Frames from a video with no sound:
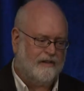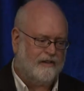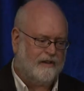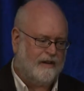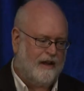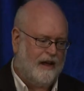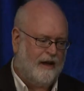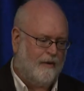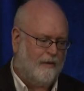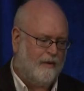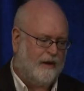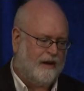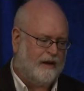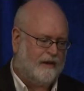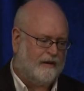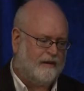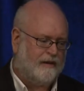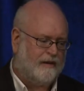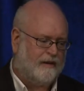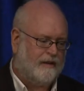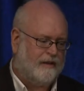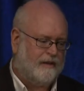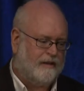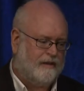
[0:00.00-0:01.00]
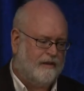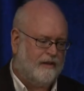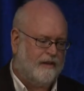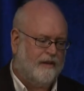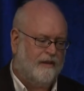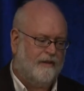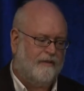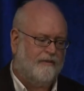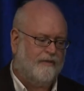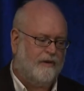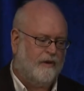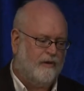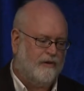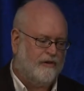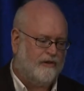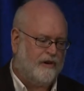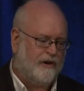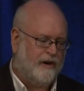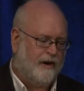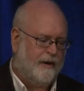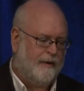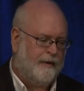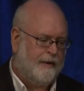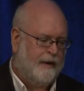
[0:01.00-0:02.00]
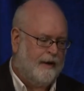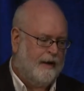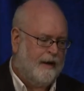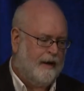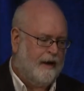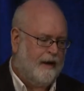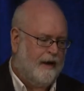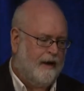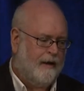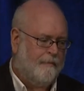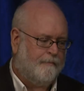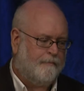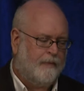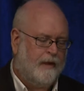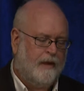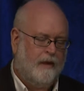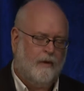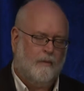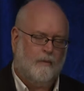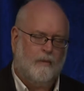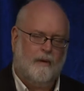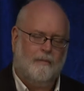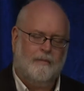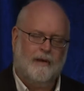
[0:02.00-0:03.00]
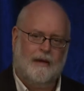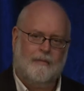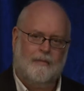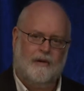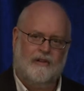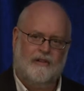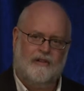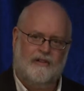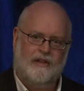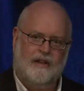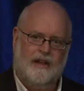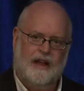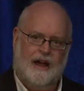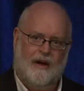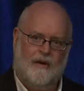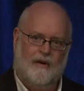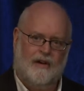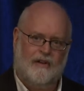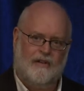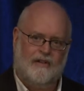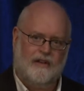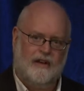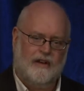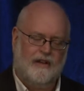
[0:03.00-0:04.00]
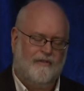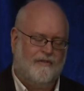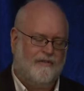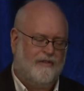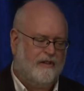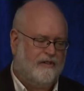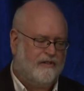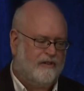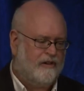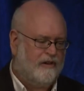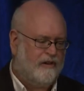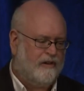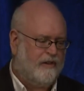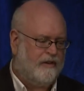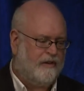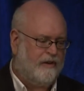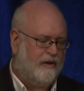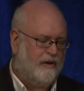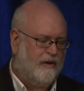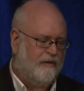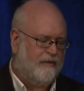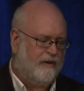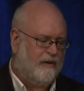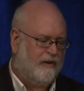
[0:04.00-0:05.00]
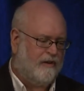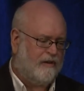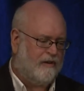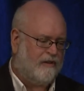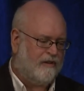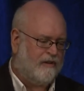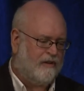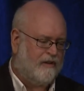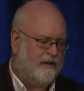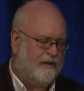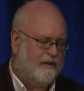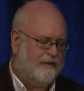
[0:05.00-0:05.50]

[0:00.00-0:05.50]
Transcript: in how we get to the future, we'll be able to see how our city fits into the universe,